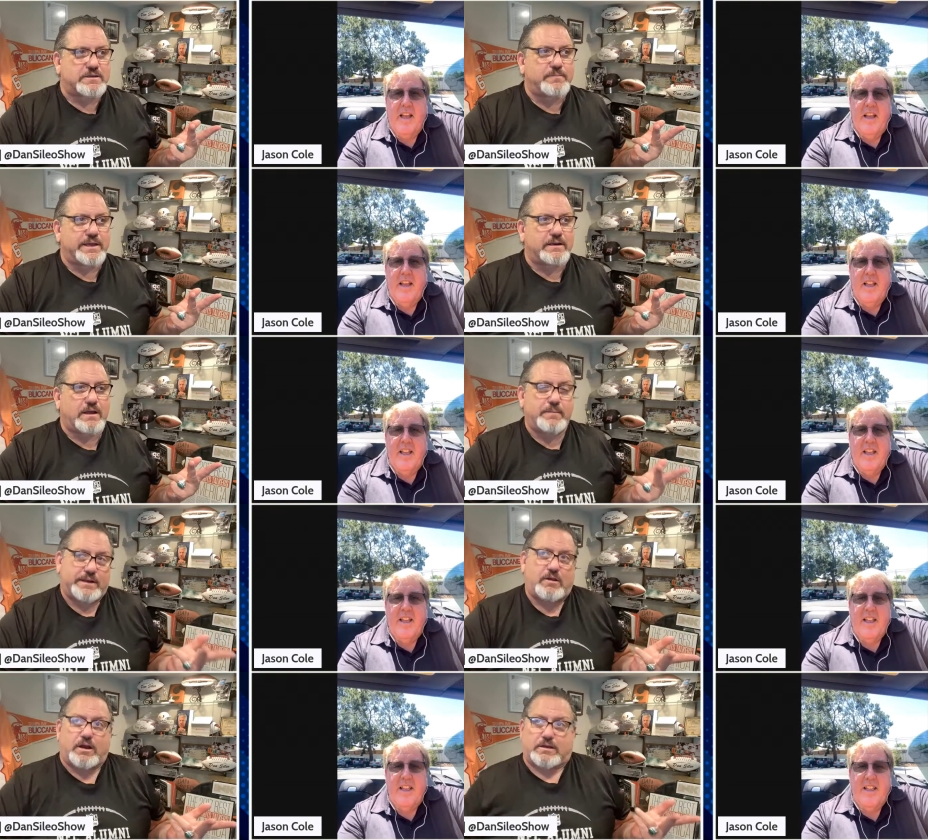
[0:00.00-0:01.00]
Speaker 1: I mean, I mean,
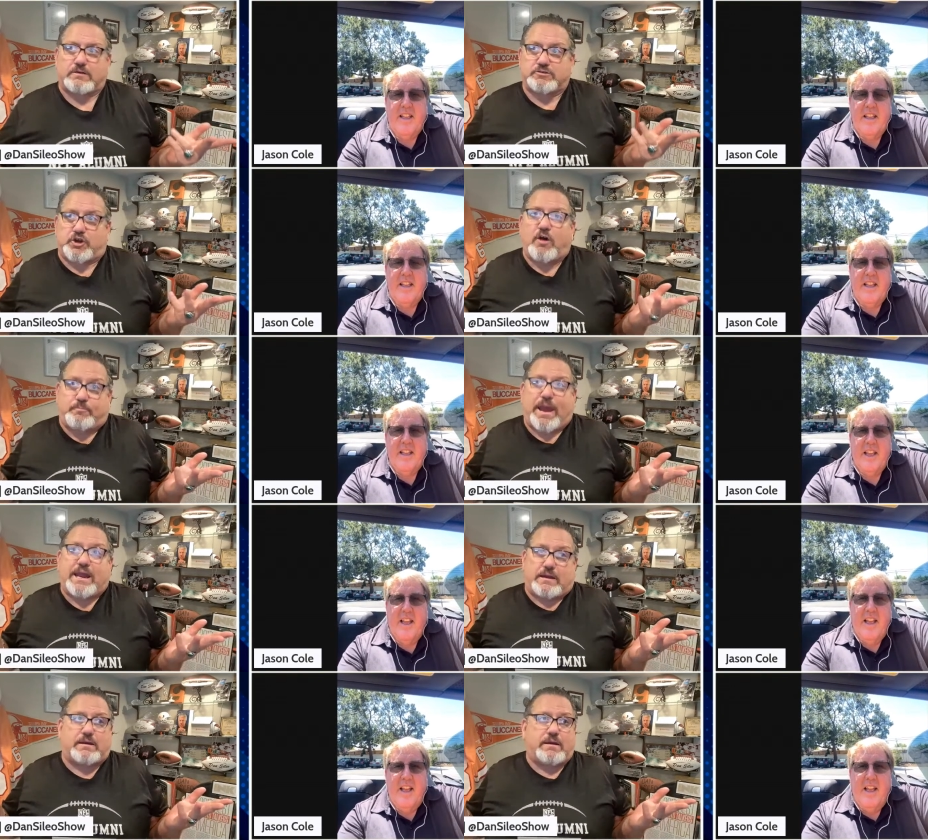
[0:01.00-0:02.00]
look, Sean
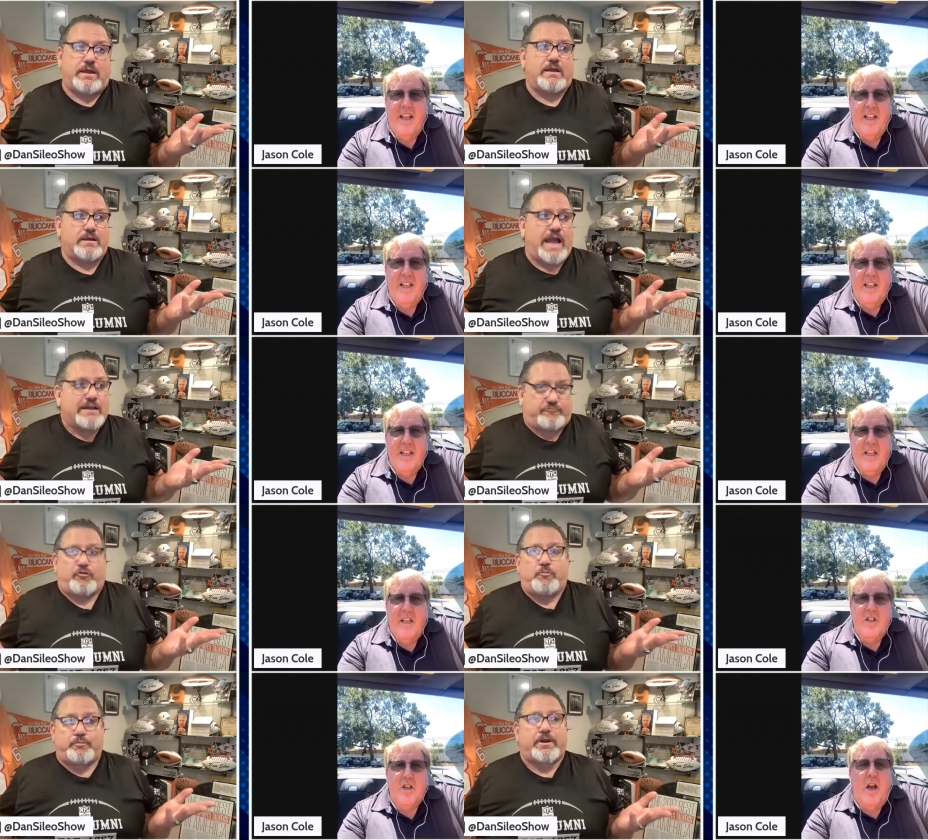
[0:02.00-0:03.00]
Payton had
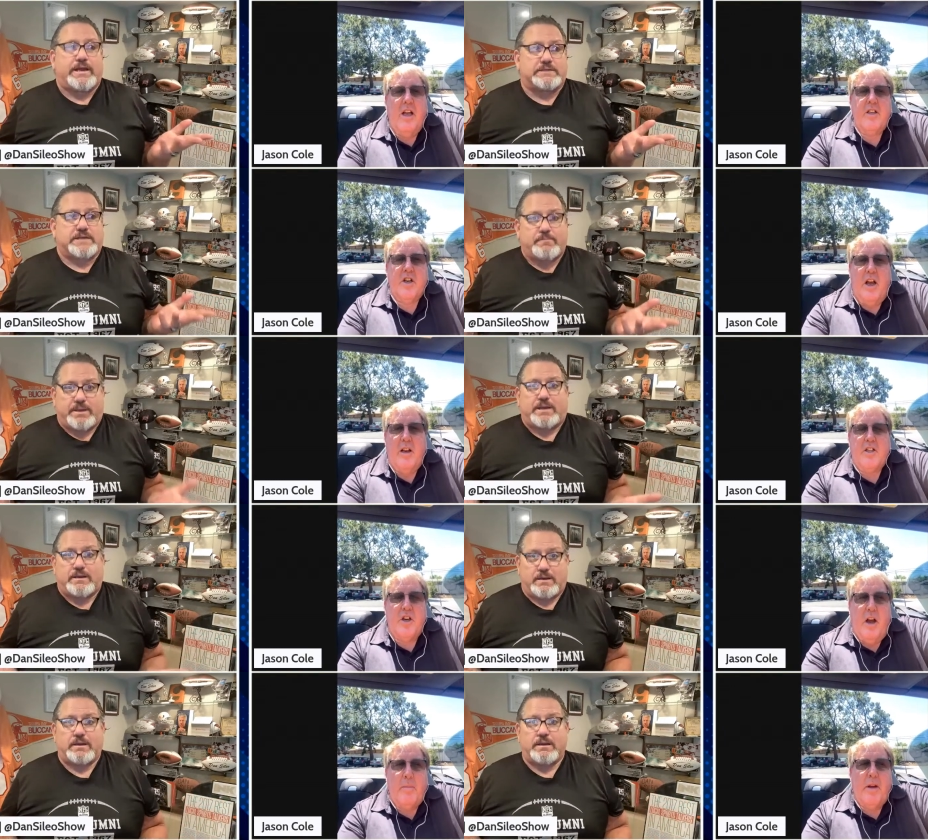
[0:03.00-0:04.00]
Drew Sean, Brees. Sean, I mean,
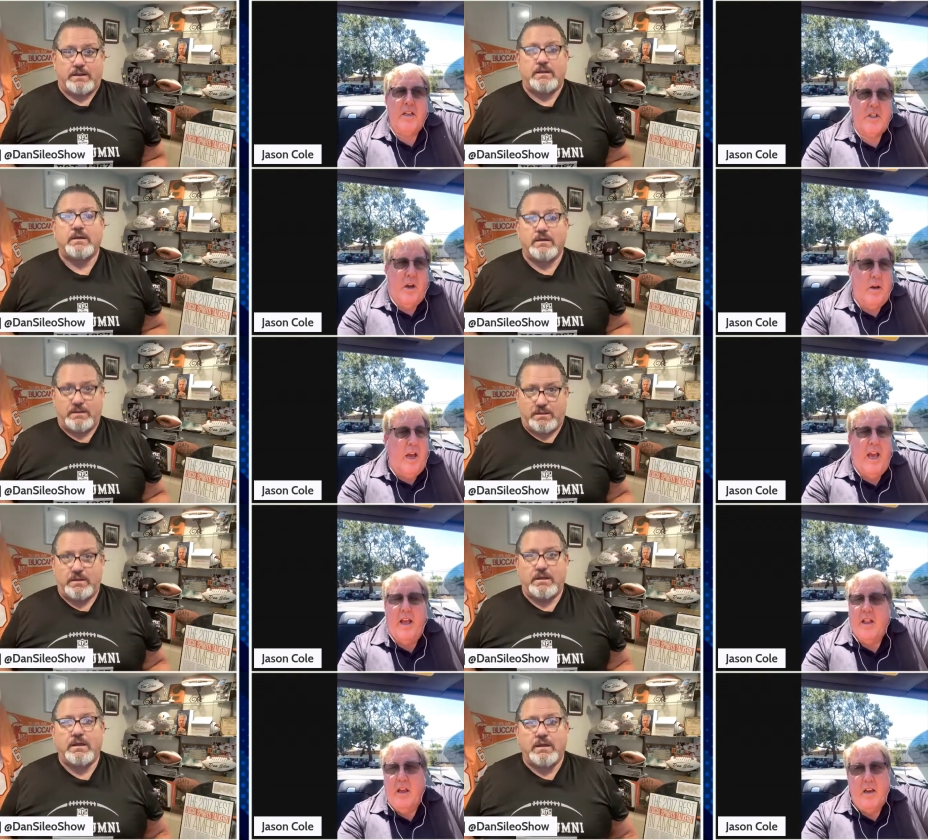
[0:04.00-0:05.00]
Sean, Sean,
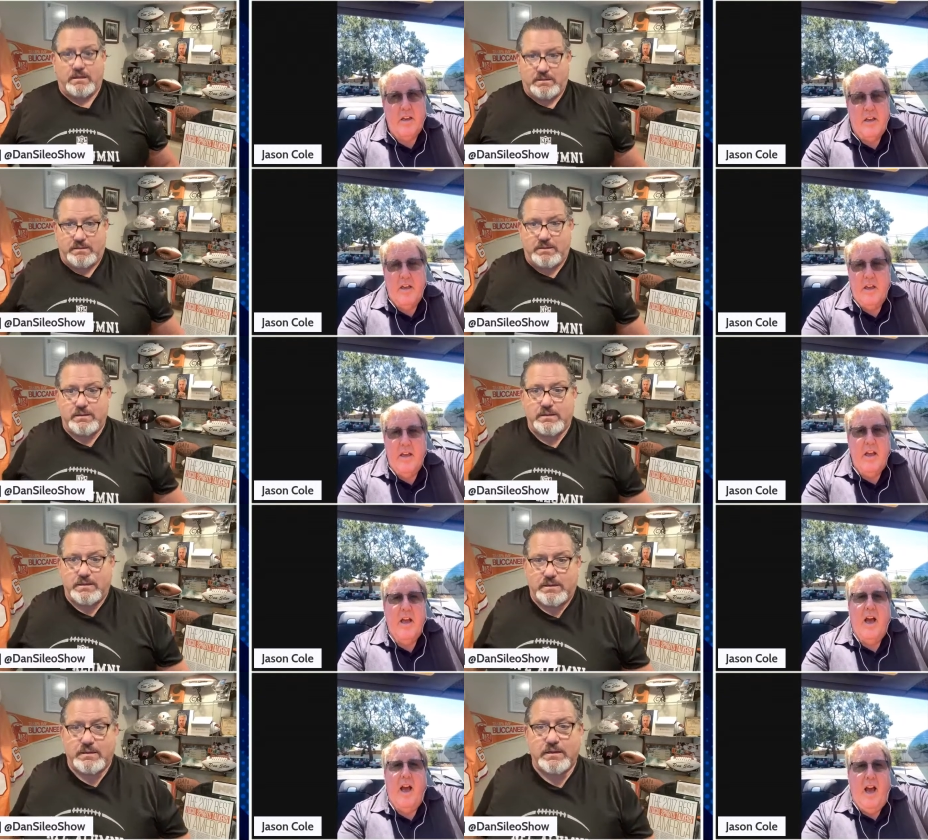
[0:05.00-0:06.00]
look,
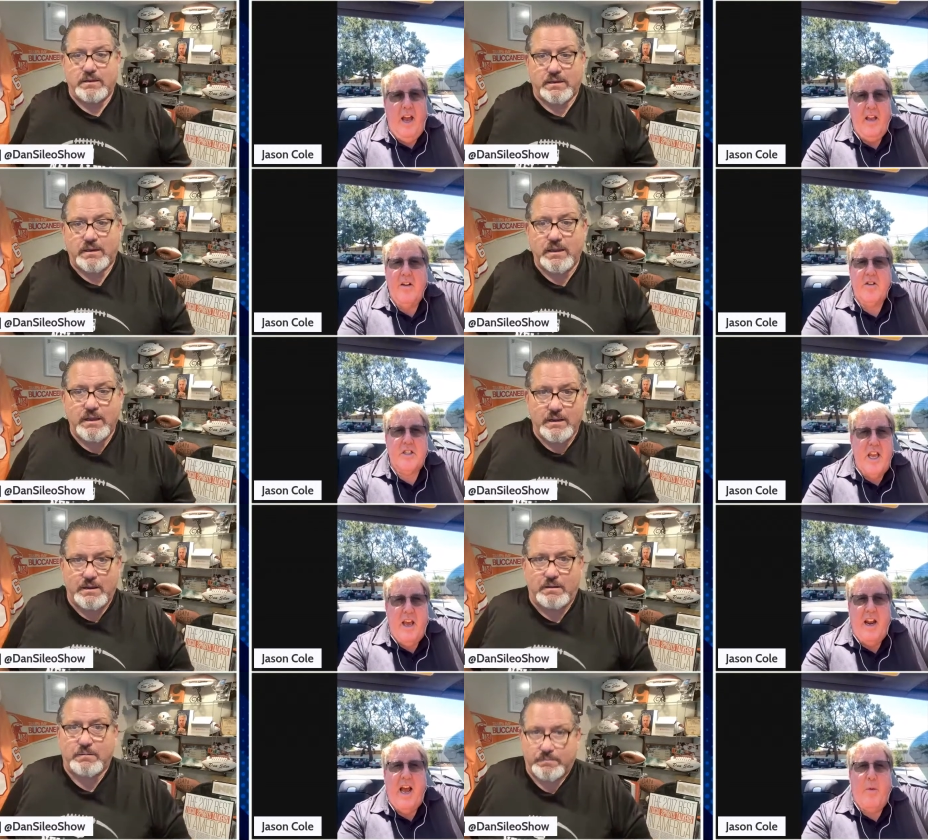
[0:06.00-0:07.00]
Speaker 2: I
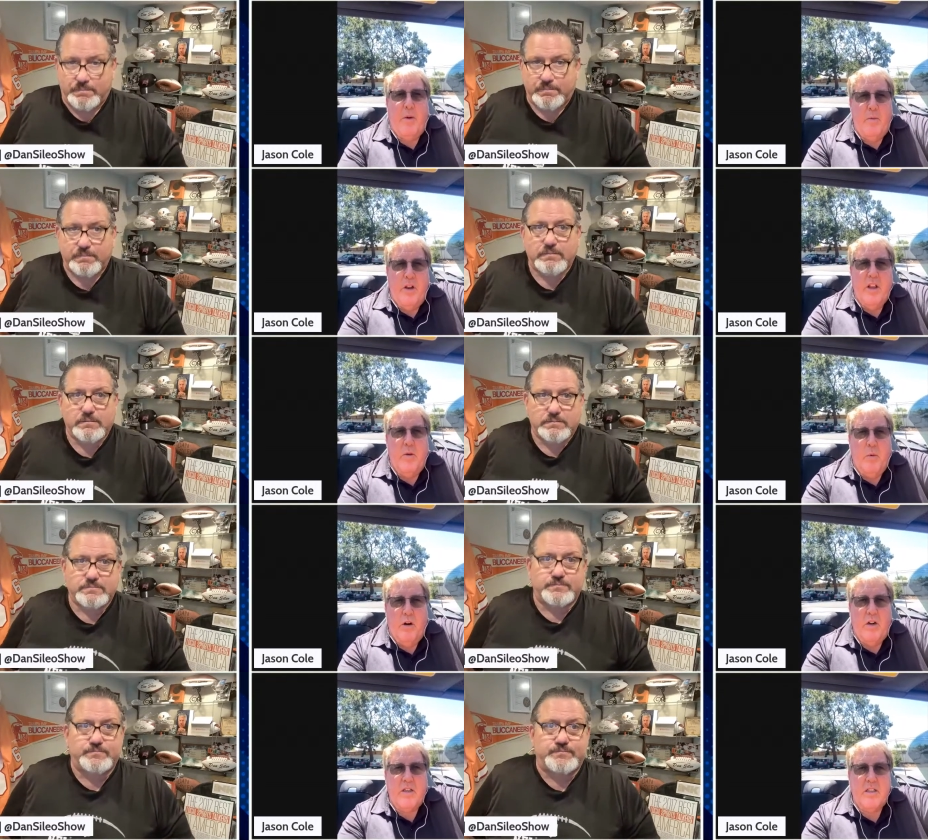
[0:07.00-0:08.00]
understand how it really
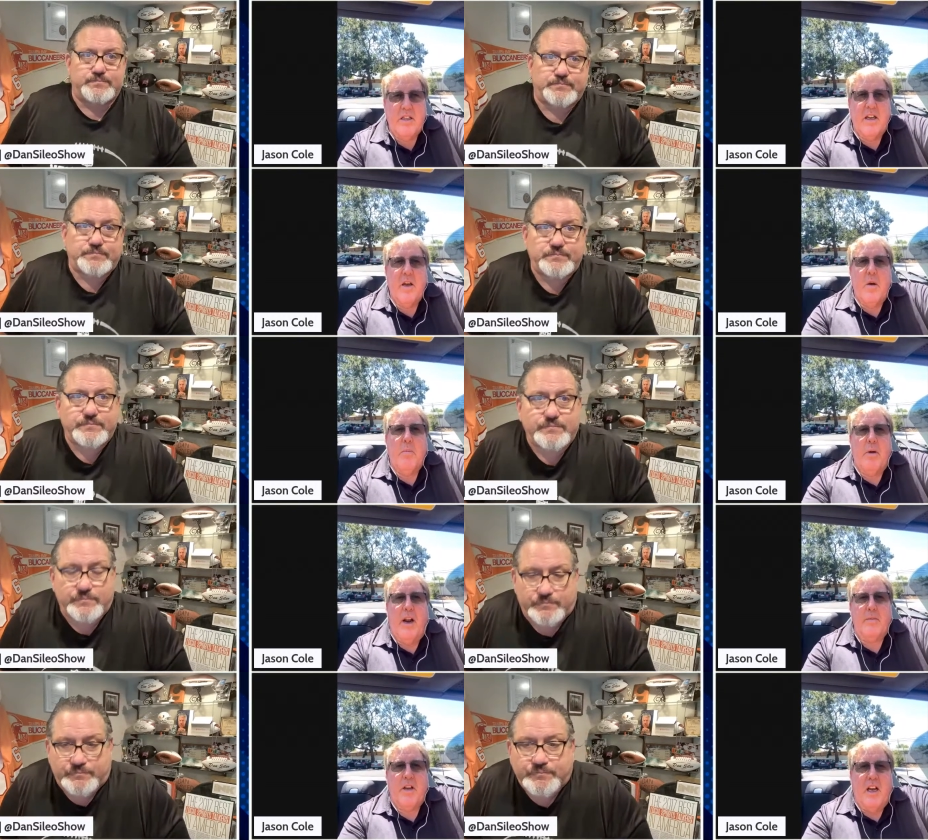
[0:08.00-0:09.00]
works, but
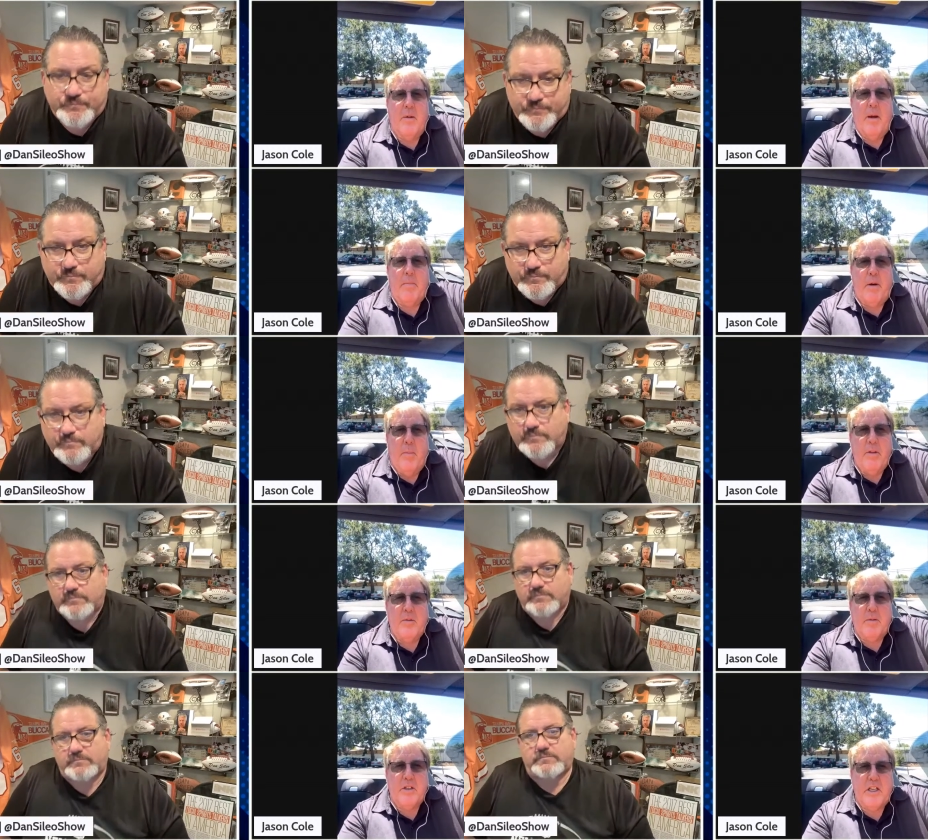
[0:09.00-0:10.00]
I'm talking about public
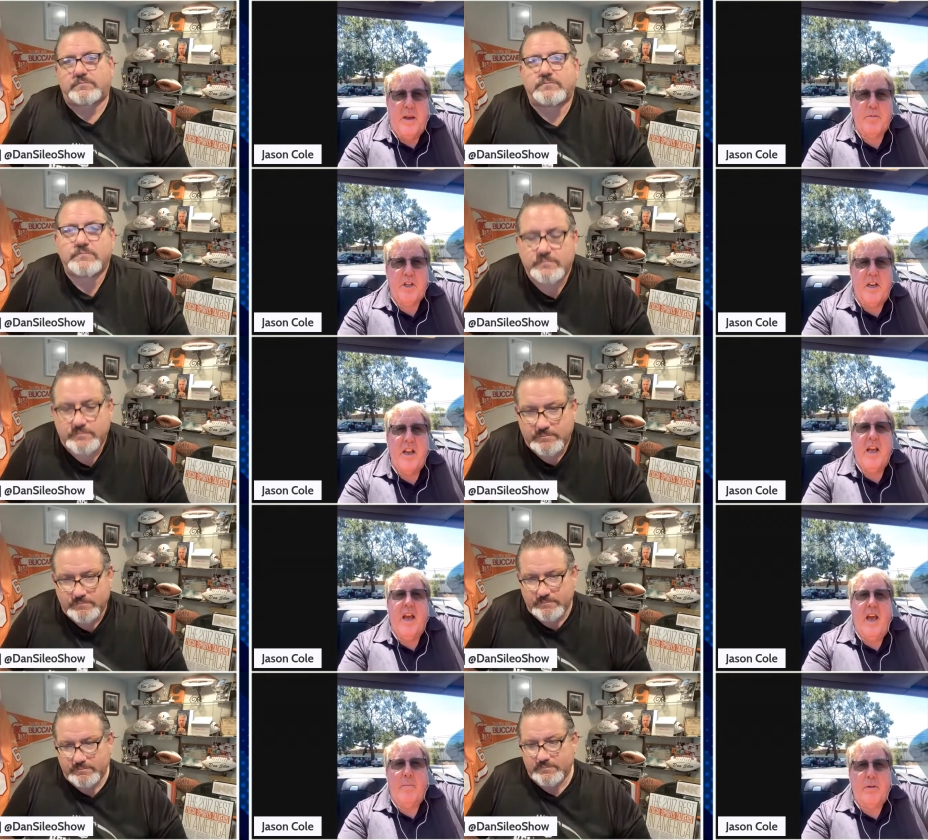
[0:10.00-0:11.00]
perception
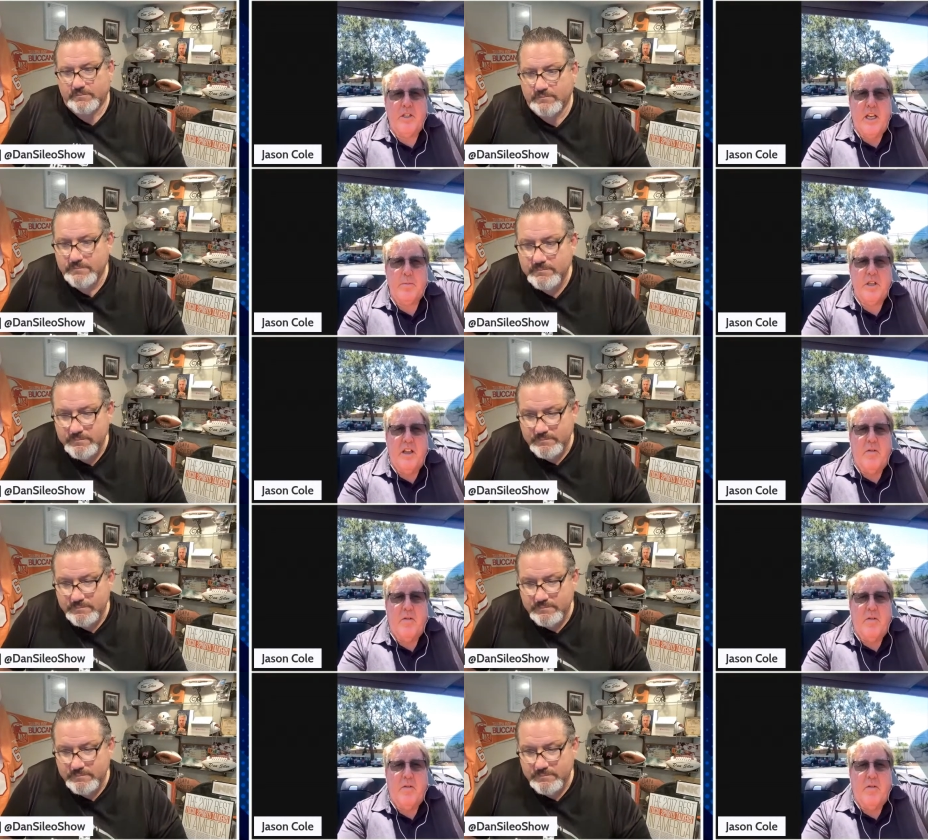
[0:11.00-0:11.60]
and perception that